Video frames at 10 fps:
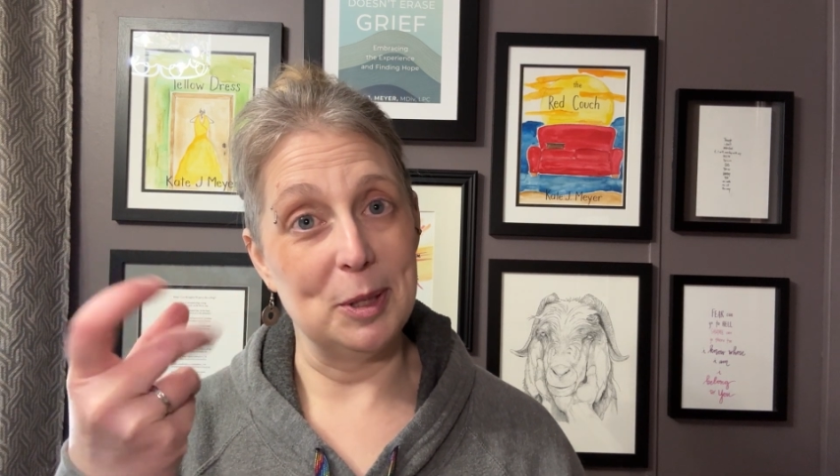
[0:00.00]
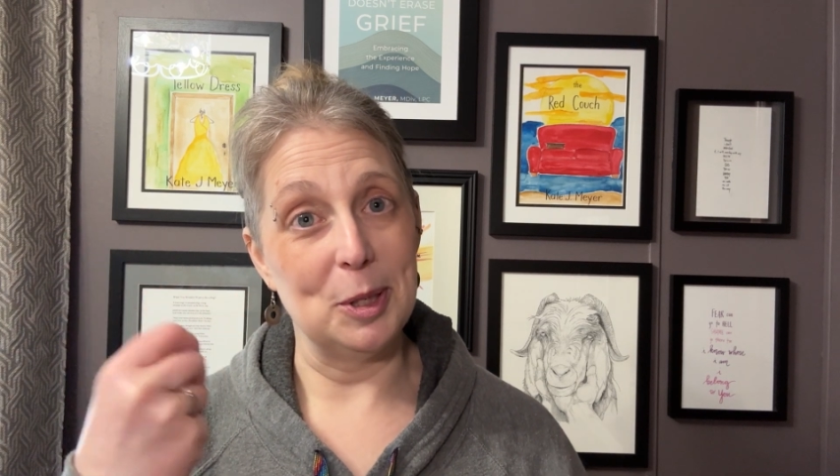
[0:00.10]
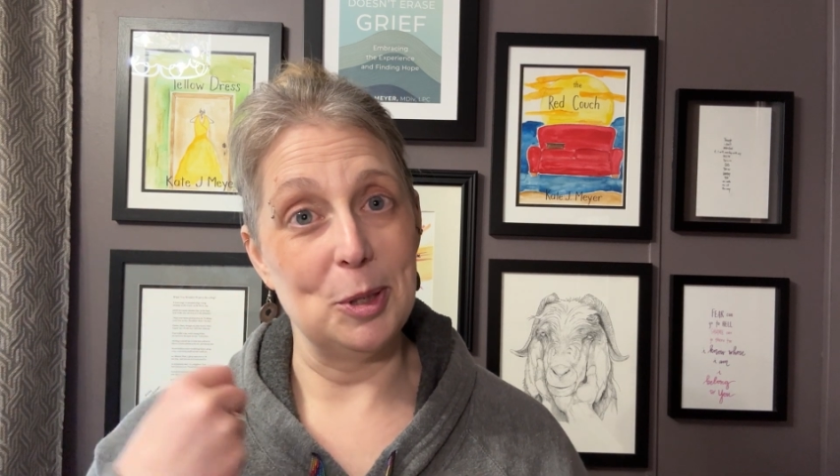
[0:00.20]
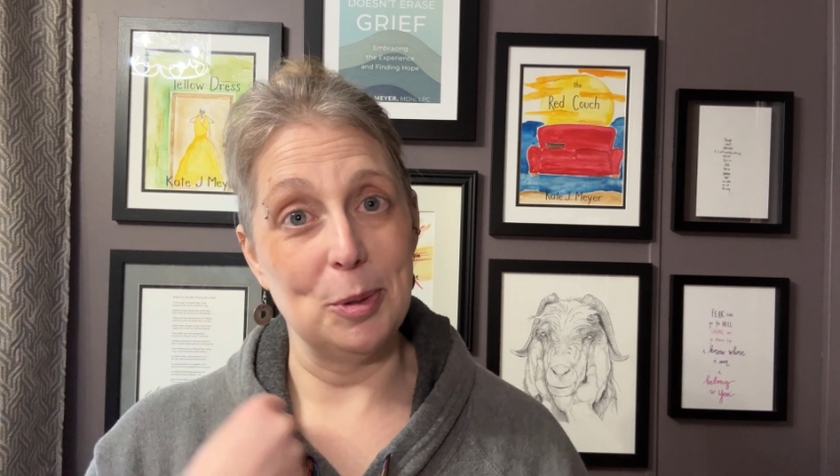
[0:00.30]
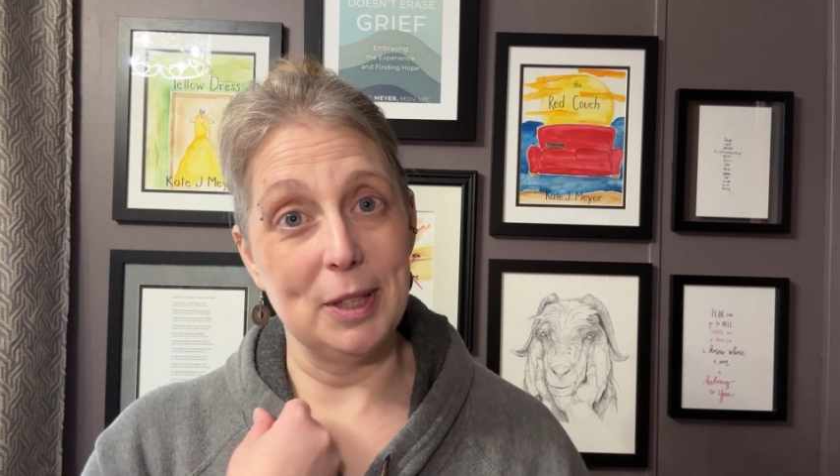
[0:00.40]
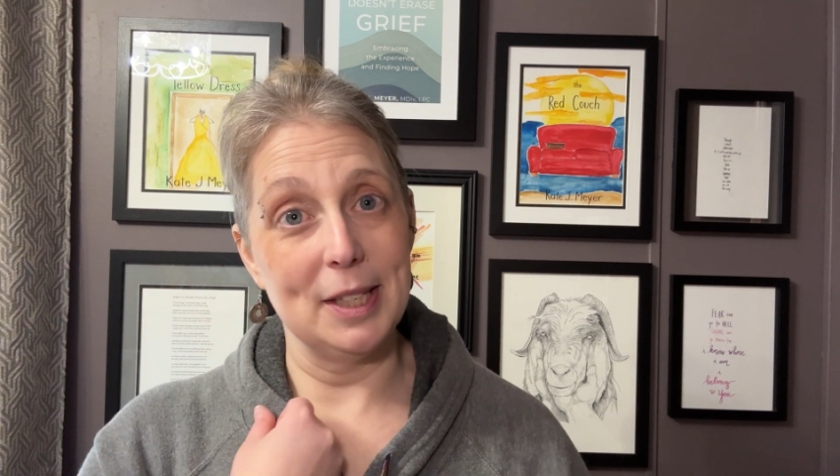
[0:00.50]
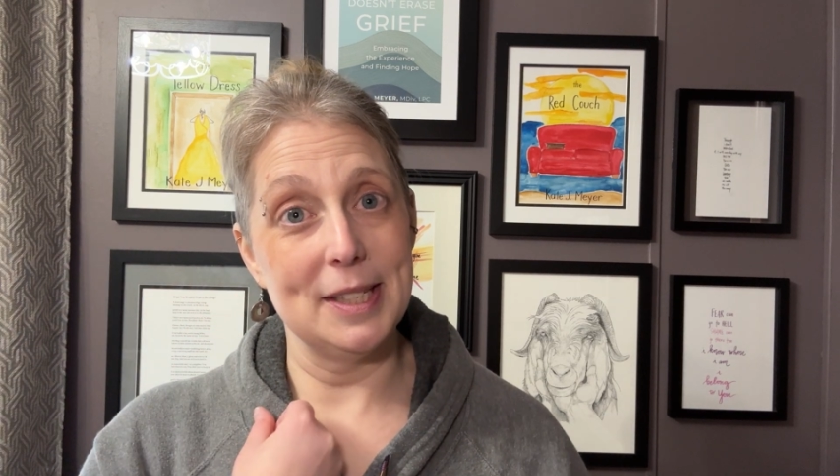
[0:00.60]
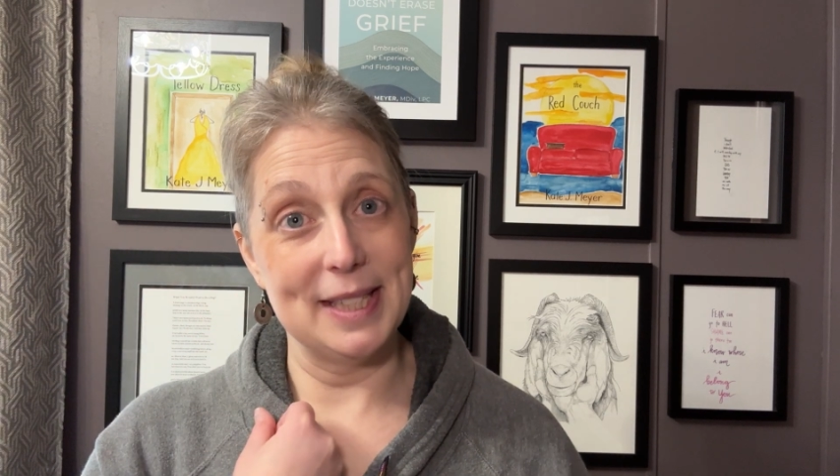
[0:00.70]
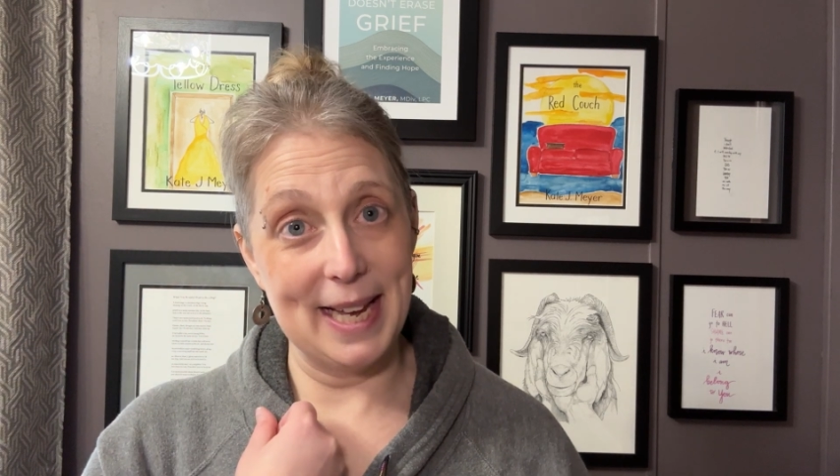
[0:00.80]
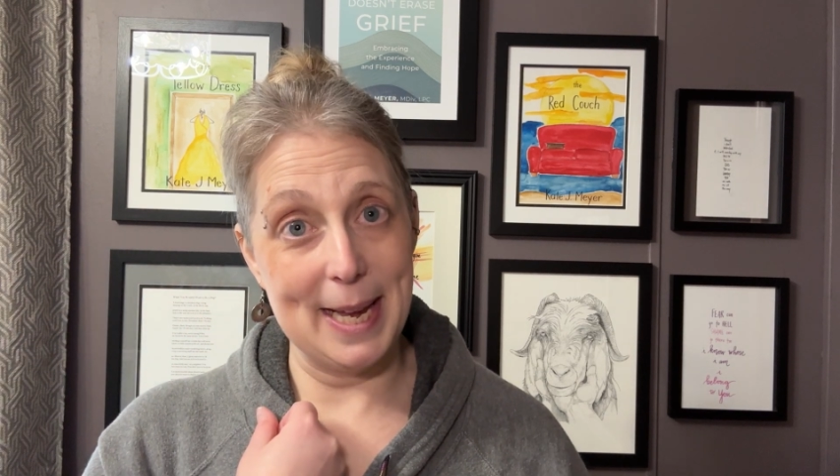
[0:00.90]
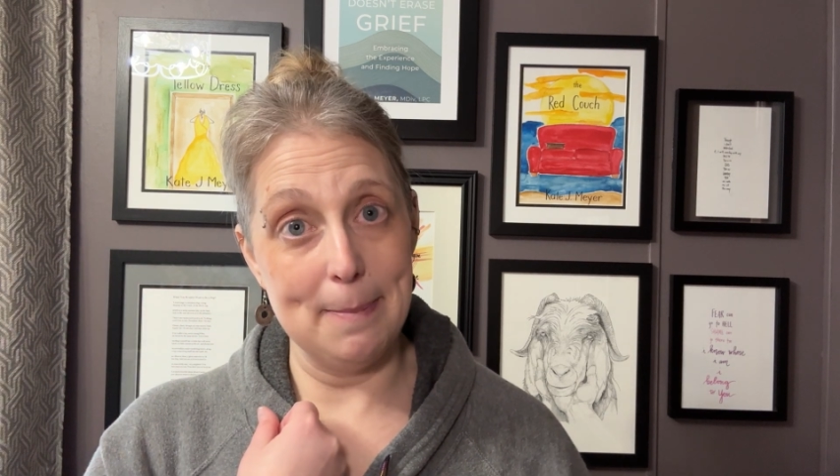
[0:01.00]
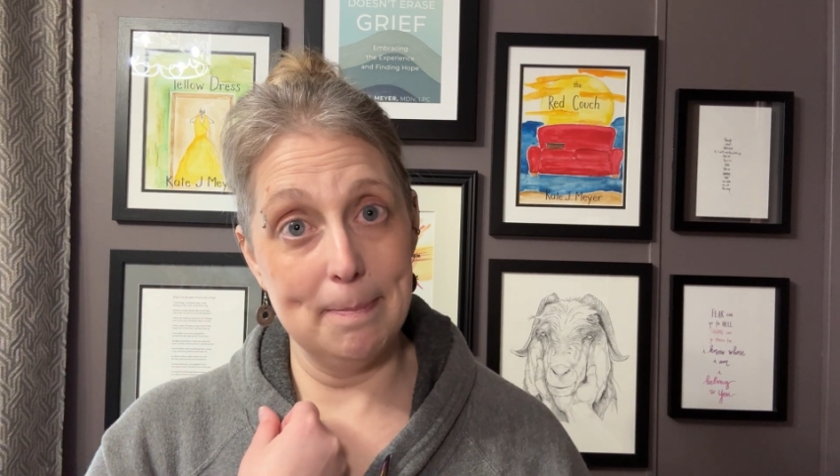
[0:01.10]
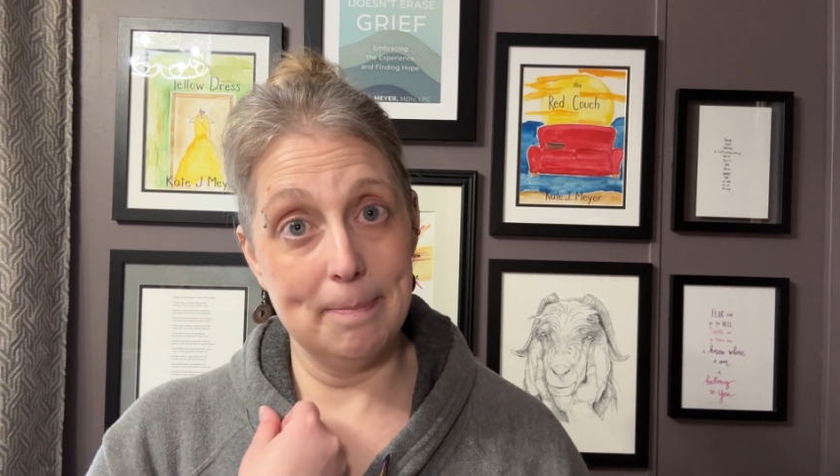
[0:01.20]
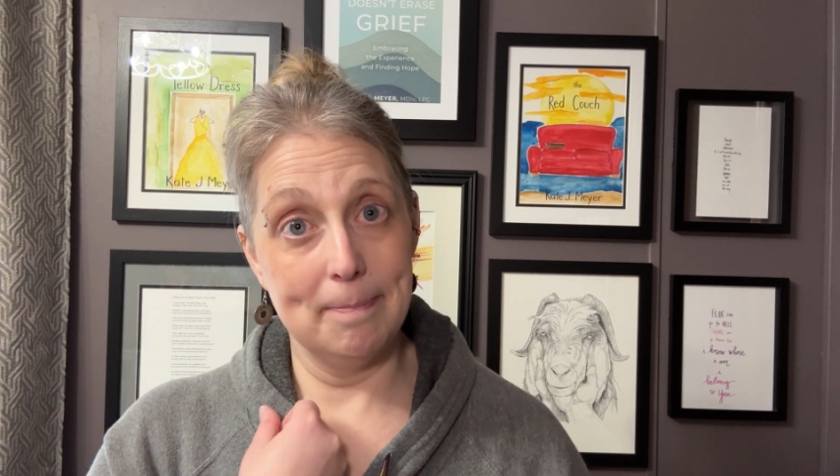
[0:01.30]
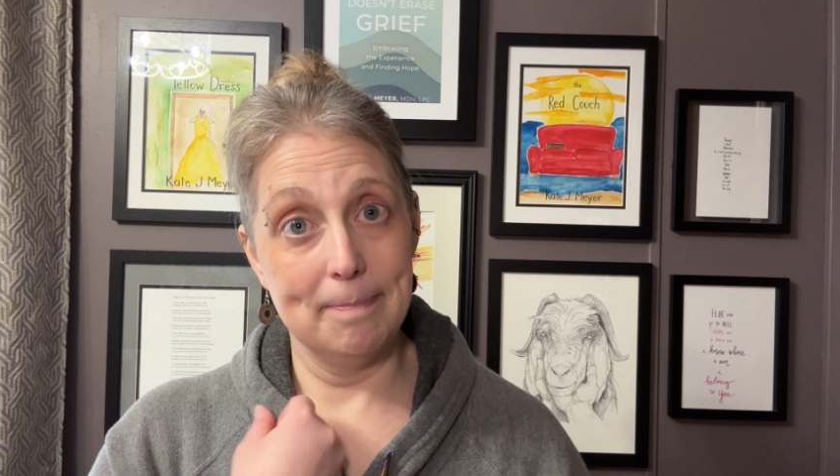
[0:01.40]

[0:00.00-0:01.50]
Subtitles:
into doing the same